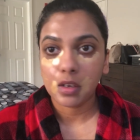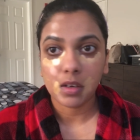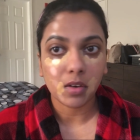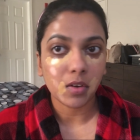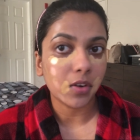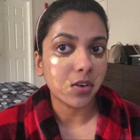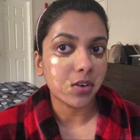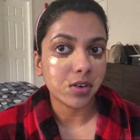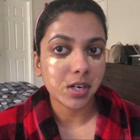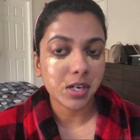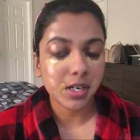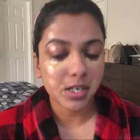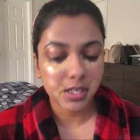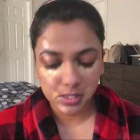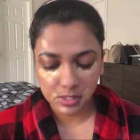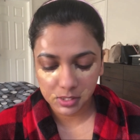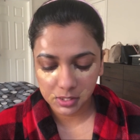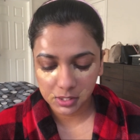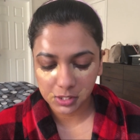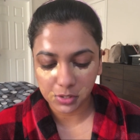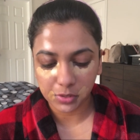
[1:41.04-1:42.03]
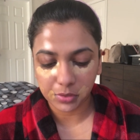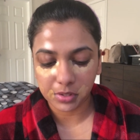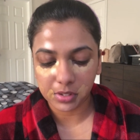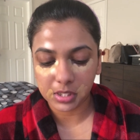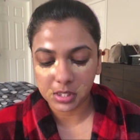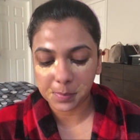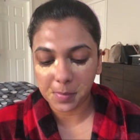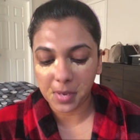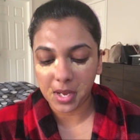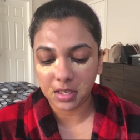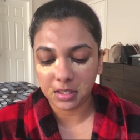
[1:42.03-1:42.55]
Alright, so this
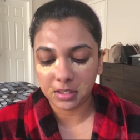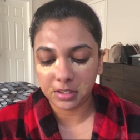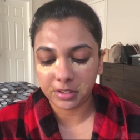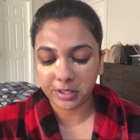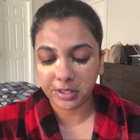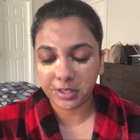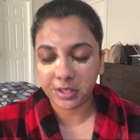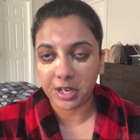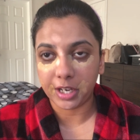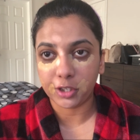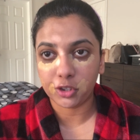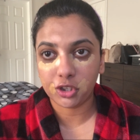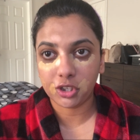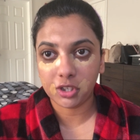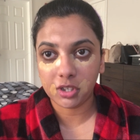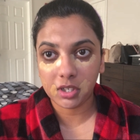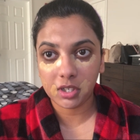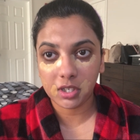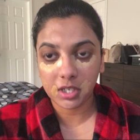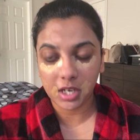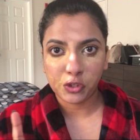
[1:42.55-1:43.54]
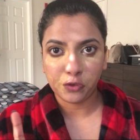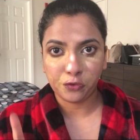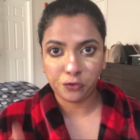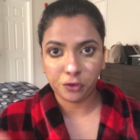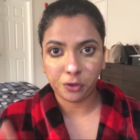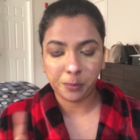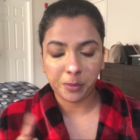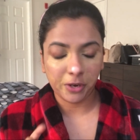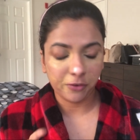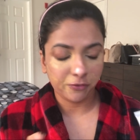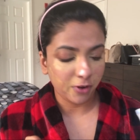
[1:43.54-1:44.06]
is my color correction. So
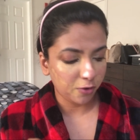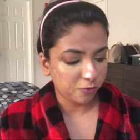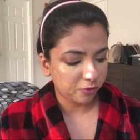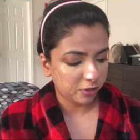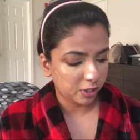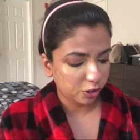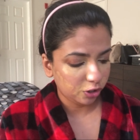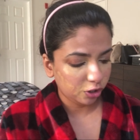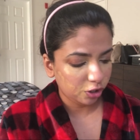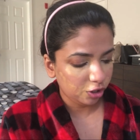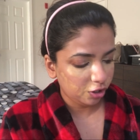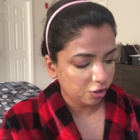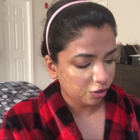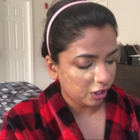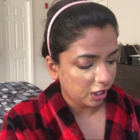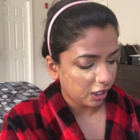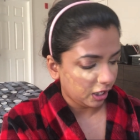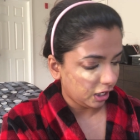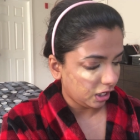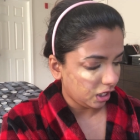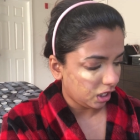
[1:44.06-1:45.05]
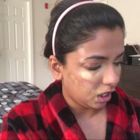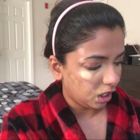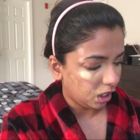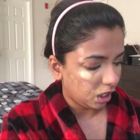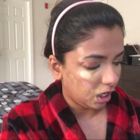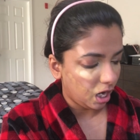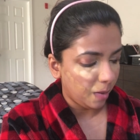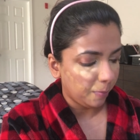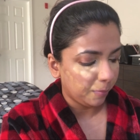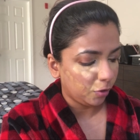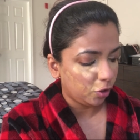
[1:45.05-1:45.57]
for my foundation today,
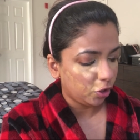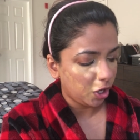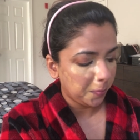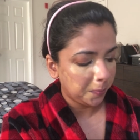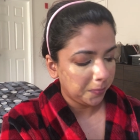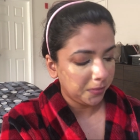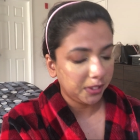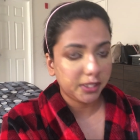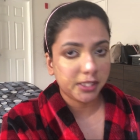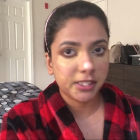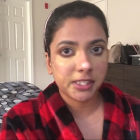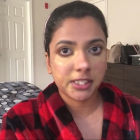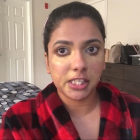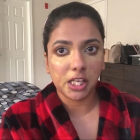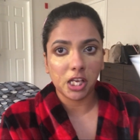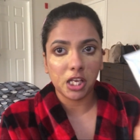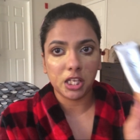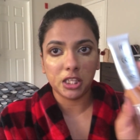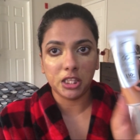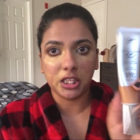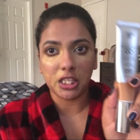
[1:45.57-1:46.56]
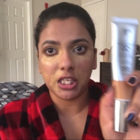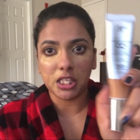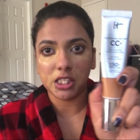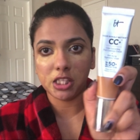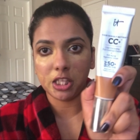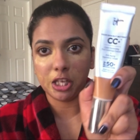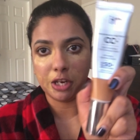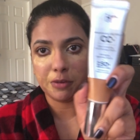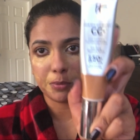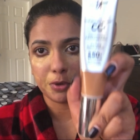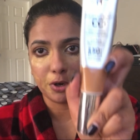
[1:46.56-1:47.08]
I'm gonna mix these
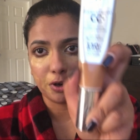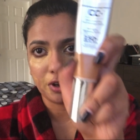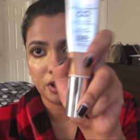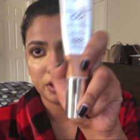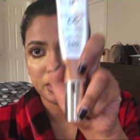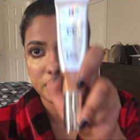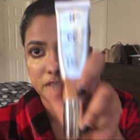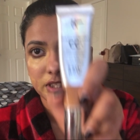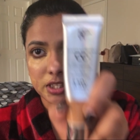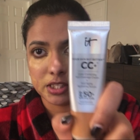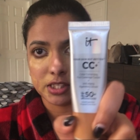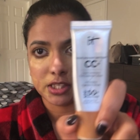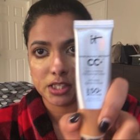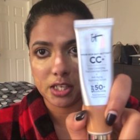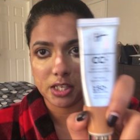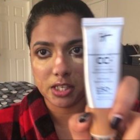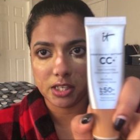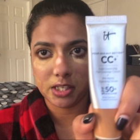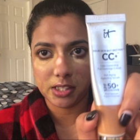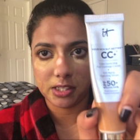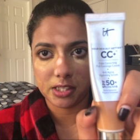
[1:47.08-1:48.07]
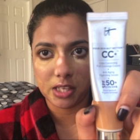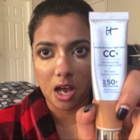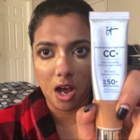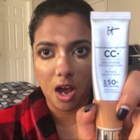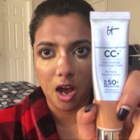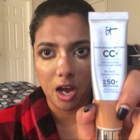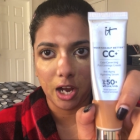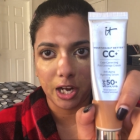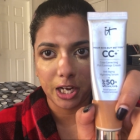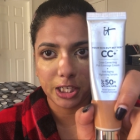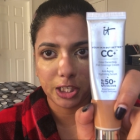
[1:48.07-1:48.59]
three products. This is
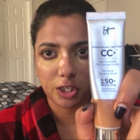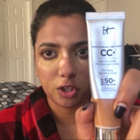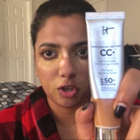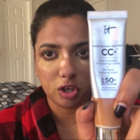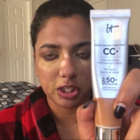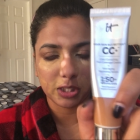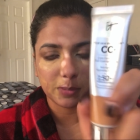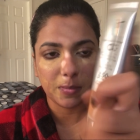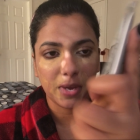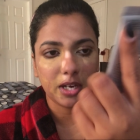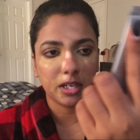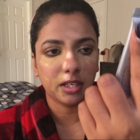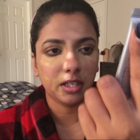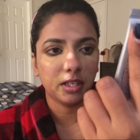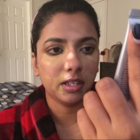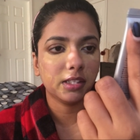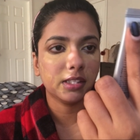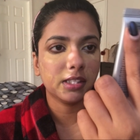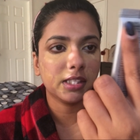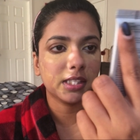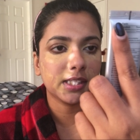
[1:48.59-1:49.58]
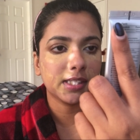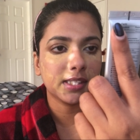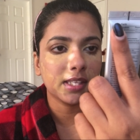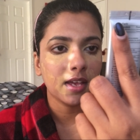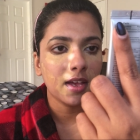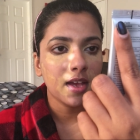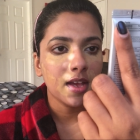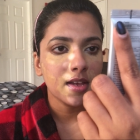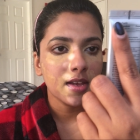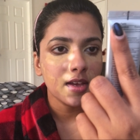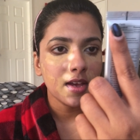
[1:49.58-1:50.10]
It Cosmetics
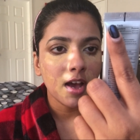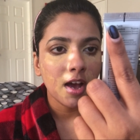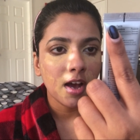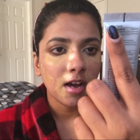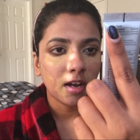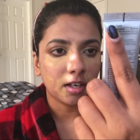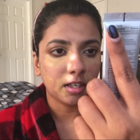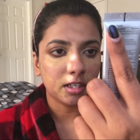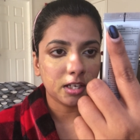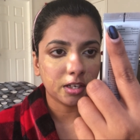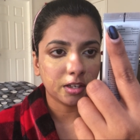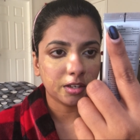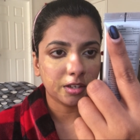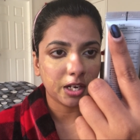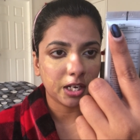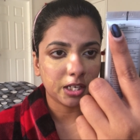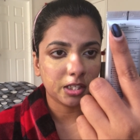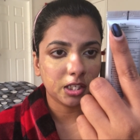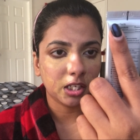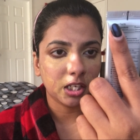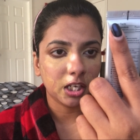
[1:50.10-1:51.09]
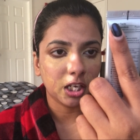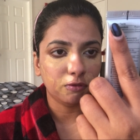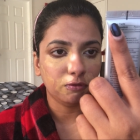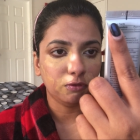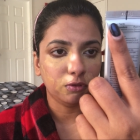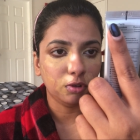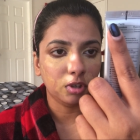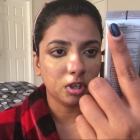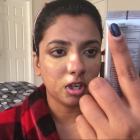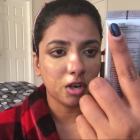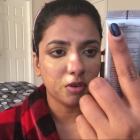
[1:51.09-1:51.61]
color correcting and
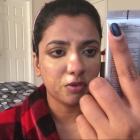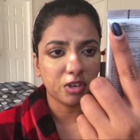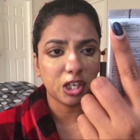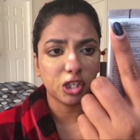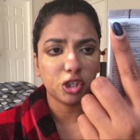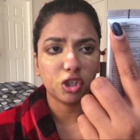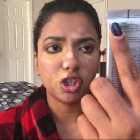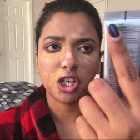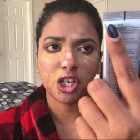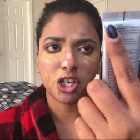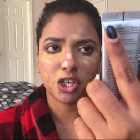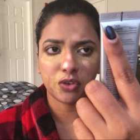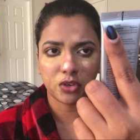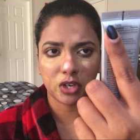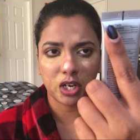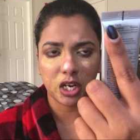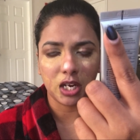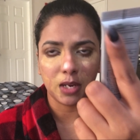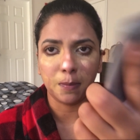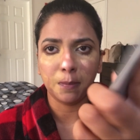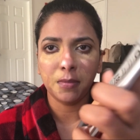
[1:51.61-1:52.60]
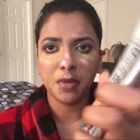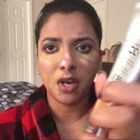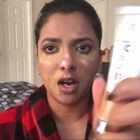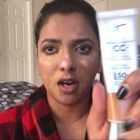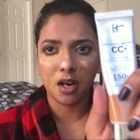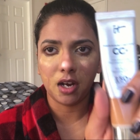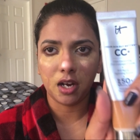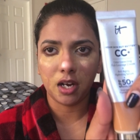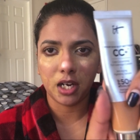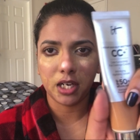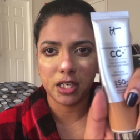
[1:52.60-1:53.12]
full coverage cream.
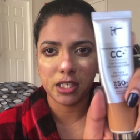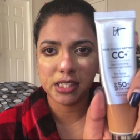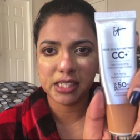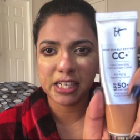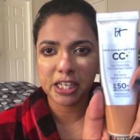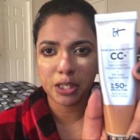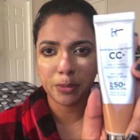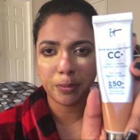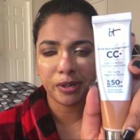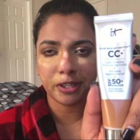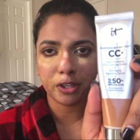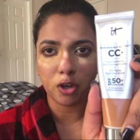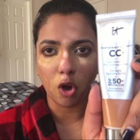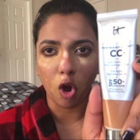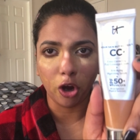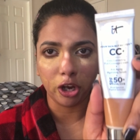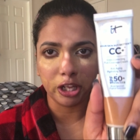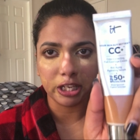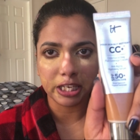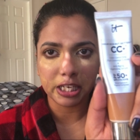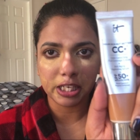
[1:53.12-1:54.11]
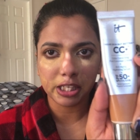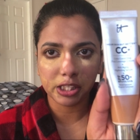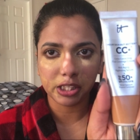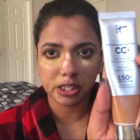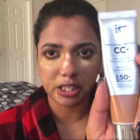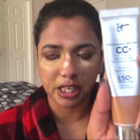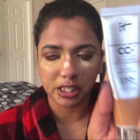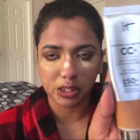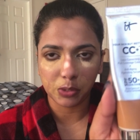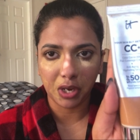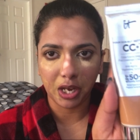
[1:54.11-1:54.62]
It is a little bit oily,
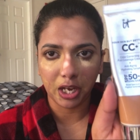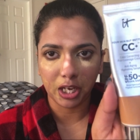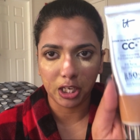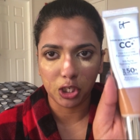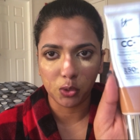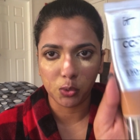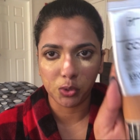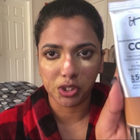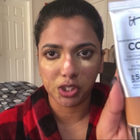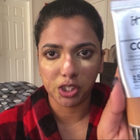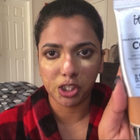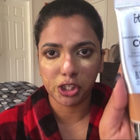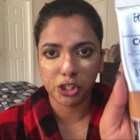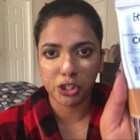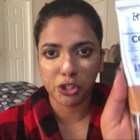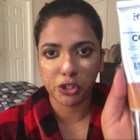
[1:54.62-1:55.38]
that's why I use it.